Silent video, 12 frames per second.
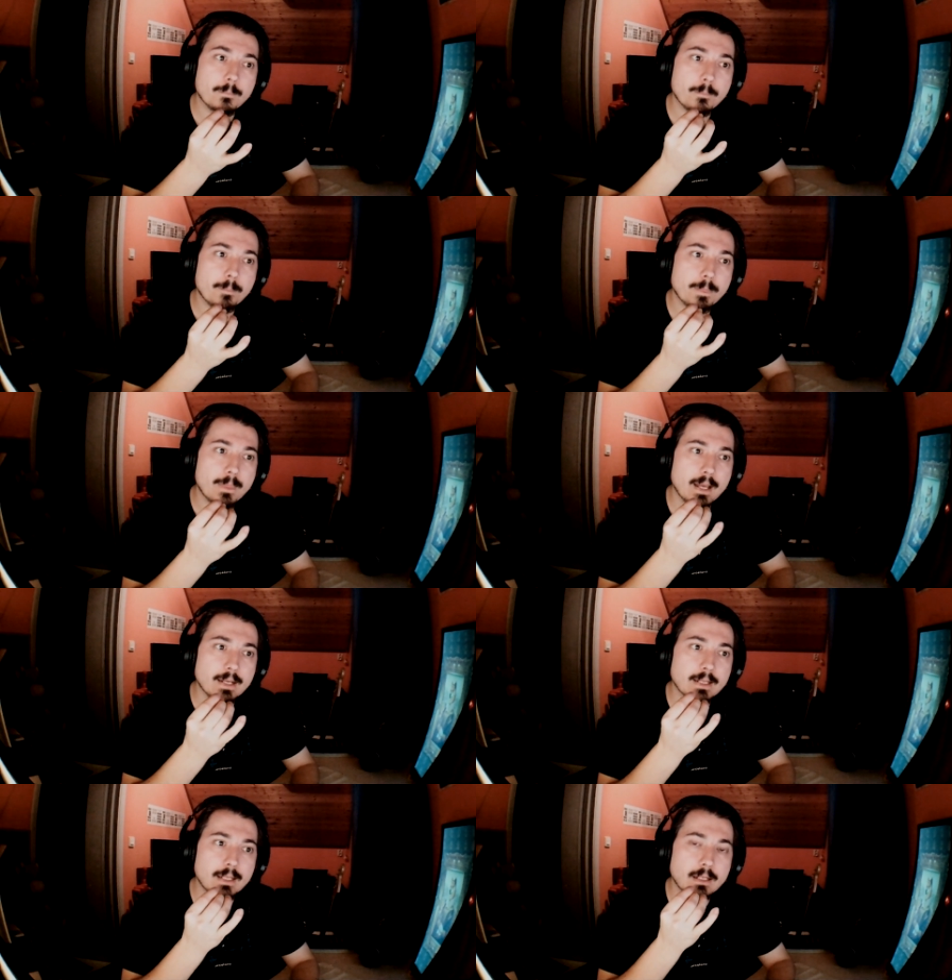
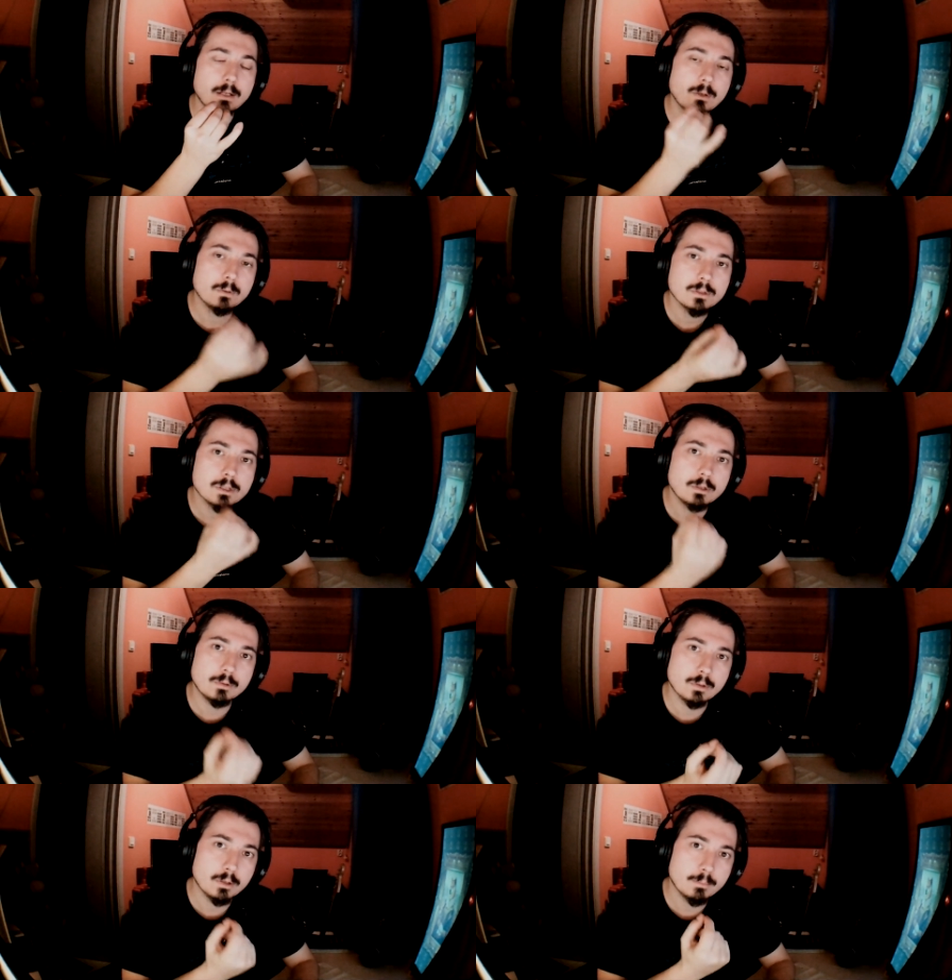that it looks
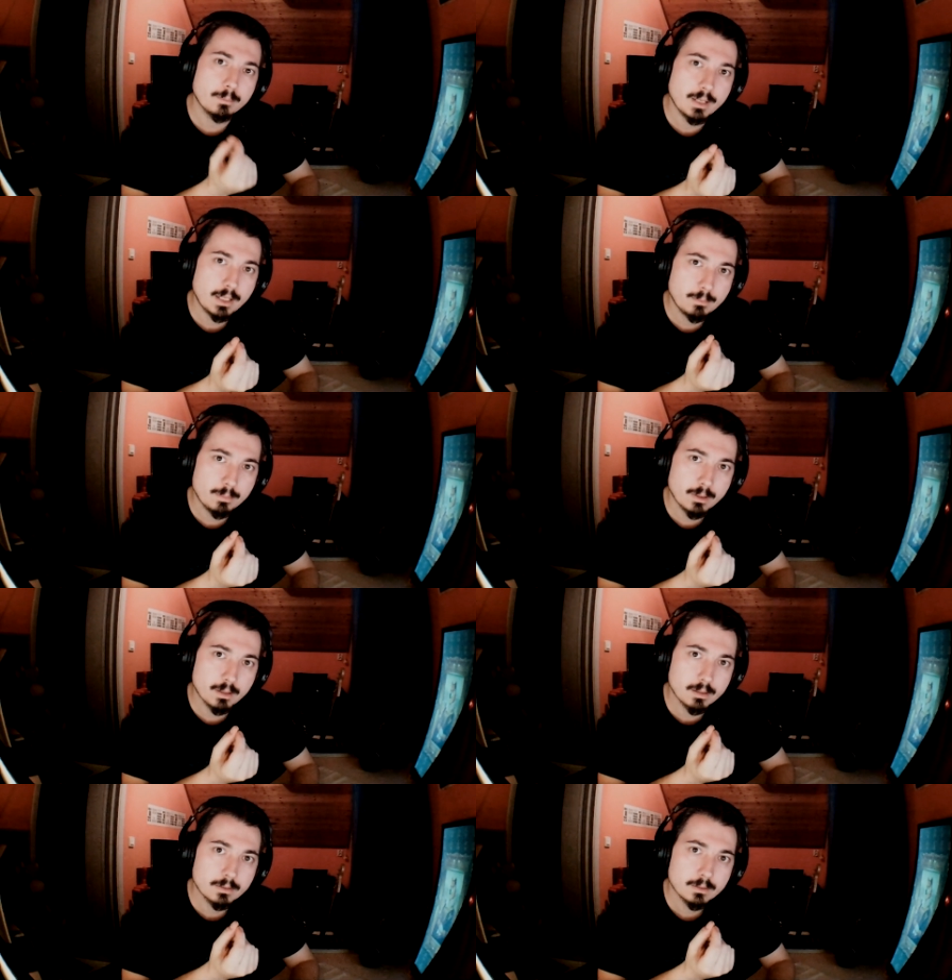good on paper,